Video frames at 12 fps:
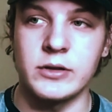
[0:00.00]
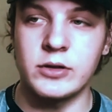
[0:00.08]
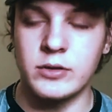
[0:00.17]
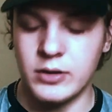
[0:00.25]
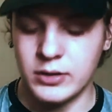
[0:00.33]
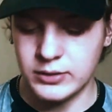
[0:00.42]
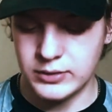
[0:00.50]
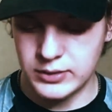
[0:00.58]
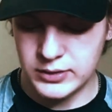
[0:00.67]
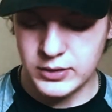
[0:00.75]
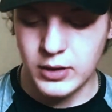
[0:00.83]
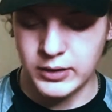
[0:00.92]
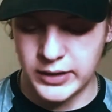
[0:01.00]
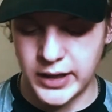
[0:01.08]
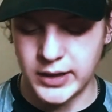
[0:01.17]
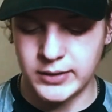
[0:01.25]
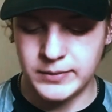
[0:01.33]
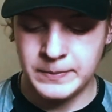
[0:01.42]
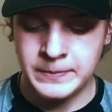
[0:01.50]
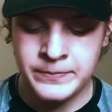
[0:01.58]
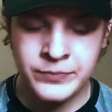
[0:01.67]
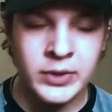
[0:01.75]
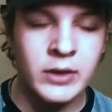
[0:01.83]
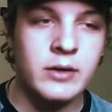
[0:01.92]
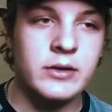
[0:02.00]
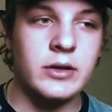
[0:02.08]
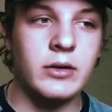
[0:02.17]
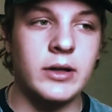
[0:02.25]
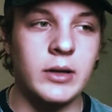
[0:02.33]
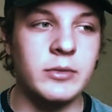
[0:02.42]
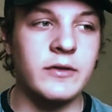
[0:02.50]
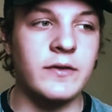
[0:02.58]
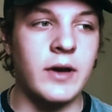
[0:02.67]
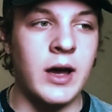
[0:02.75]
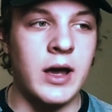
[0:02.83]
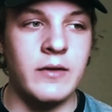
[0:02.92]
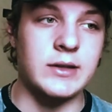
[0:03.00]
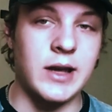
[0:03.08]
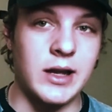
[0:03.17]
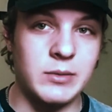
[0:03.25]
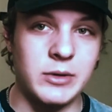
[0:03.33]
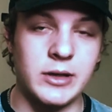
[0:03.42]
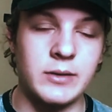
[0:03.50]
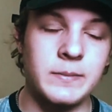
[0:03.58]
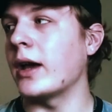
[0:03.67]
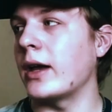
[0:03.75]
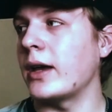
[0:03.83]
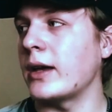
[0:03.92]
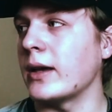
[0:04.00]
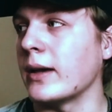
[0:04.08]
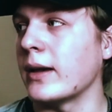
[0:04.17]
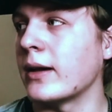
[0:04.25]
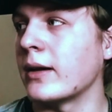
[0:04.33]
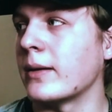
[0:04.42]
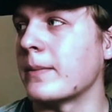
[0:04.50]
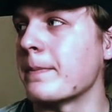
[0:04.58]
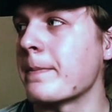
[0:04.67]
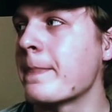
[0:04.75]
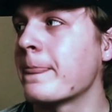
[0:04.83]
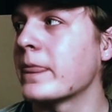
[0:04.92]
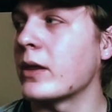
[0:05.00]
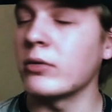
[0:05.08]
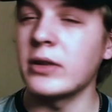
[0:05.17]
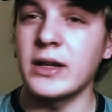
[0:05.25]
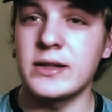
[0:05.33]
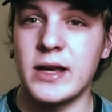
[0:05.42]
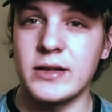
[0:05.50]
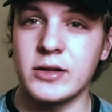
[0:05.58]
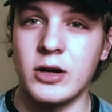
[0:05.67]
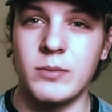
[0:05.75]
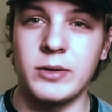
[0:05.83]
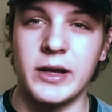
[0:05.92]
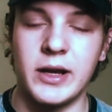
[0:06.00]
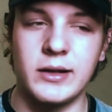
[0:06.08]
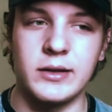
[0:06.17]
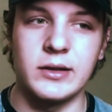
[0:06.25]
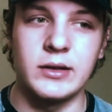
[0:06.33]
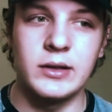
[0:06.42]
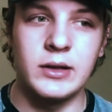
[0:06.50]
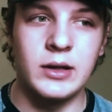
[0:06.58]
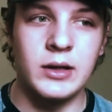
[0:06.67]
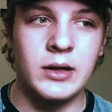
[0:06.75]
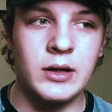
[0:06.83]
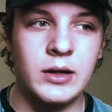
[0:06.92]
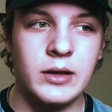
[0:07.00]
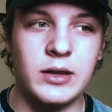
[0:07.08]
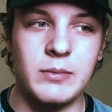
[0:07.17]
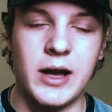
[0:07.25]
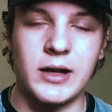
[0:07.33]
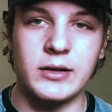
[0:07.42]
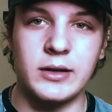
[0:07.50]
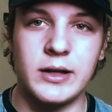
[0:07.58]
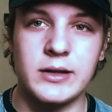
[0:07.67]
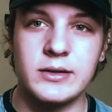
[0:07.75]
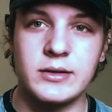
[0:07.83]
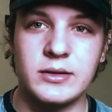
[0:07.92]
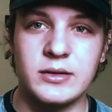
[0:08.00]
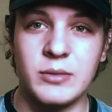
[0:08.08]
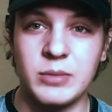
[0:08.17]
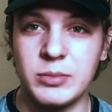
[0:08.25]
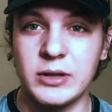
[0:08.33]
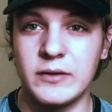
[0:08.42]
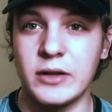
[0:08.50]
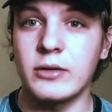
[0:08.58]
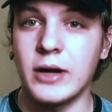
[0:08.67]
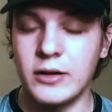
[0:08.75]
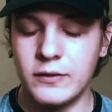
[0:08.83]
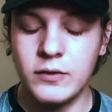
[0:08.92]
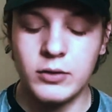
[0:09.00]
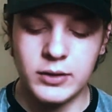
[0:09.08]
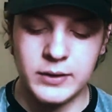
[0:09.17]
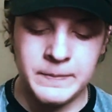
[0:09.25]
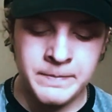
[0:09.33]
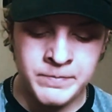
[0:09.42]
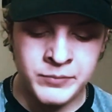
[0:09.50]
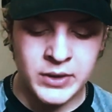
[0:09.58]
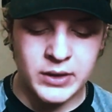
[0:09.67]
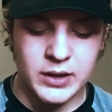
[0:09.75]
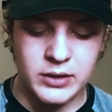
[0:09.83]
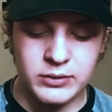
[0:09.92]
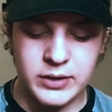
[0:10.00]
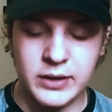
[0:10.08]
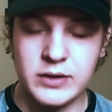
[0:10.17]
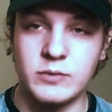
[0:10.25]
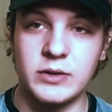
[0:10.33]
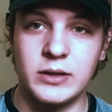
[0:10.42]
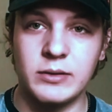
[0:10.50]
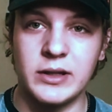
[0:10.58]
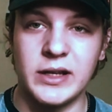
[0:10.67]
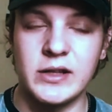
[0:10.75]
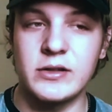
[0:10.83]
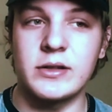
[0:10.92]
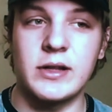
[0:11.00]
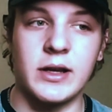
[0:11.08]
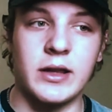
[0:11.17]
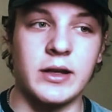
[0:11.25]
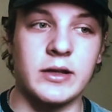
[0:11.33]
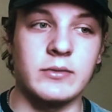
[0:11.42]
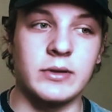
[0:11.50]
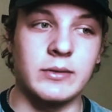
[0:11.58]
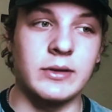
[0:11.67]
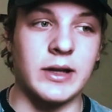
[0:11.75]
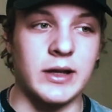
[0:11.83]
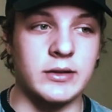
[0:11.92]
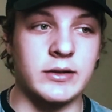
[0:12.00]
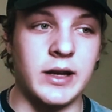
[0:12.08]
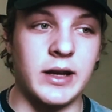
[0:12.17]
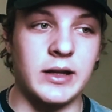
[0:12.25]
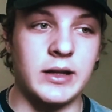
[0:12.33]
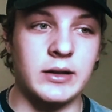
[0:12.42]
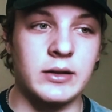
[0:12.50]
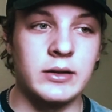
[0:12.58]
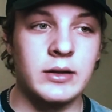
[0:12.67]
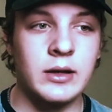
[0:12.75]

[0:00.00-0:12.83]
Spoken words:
Strong, solid 8. So at number 5, Enemy. I don't think it's as complicated thematically as some people give it credit for. I do think it's really, really interesting. I think it's really, really entertaining.